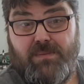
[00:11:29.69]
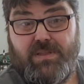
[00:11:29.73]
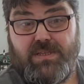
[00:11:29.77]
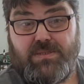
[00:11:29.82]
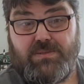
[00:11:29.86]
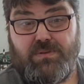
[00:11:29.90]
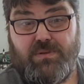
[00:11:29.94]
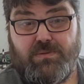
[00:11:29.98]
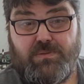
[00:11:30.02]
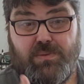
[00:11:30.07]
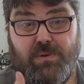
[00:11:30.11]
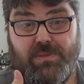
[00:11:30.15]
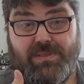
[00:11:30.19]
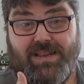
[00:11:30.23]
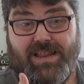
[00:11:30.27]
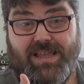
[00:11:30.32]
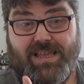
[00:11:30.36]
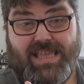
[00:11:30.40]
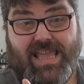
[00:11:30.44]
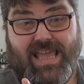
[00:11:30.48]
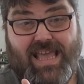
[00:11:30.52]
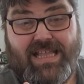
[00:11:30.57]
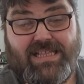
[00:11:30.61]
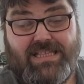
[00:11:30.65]
Please remember to
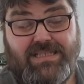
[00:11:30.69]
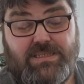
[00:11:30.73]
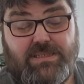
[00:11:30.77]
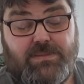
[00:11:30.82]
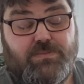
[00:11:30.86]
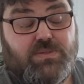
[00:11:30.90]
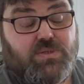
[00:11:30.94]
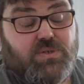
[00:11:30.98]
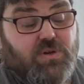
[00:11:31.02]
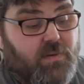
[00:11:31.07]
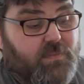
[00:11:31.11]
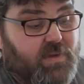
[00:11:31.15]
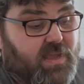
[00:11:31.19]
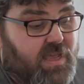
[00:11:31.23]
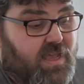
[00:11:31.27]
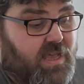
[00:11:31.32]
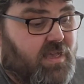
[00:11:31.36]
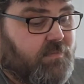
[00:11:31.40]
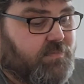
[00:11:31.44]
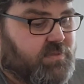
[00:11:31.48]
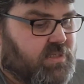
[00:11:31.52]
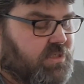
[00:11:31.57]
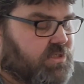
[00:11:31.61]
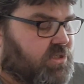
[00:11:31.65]
like and subscribe. It
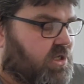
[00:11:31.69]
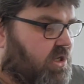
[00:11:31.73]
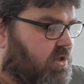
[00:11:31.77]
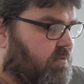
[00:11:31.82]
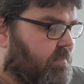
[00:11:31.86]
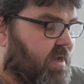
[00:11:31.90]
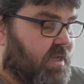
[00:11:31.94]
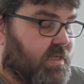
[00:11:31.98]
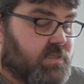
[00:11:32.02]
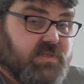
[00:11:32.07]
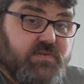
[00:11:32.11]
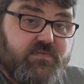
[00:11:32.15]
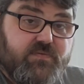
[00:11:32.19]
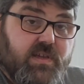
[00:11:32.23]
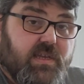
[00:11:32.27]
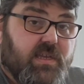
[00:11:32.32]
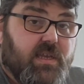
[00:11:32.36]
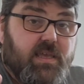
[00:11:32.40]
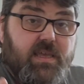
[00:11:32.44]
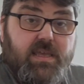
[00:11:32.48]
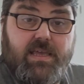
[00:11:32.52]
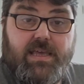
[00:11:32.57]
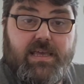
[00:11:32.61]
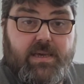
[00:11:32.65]
helps our channel massively,
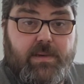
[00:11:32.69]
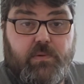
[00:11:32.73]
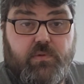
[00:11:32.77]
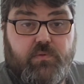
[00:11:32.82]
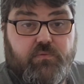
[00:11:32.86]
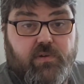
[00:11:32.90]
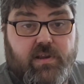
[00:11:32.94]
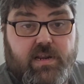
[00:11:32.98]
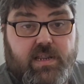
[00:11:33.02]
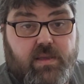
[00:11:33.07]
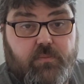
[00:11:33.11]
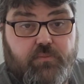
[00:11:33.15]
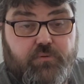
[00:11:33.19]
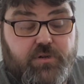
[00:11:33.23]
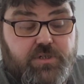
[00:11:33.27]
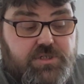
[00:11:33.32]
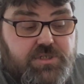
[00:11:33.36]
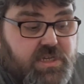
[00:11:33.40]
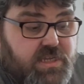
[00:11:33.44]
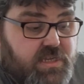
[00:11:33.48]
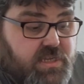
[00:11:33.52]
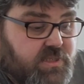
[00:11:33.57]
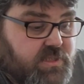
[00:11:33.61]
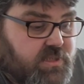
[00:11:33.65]
and we really
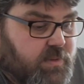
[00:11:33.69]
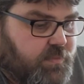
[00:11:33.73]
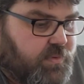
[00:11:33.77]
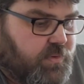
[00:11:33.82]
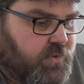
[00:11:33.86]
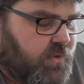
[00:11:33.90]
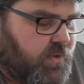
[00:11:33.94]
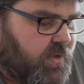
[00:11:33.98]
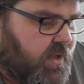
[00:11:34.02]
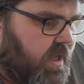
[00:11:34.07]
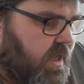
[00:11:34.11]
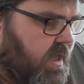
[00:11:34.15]
appreciate your support.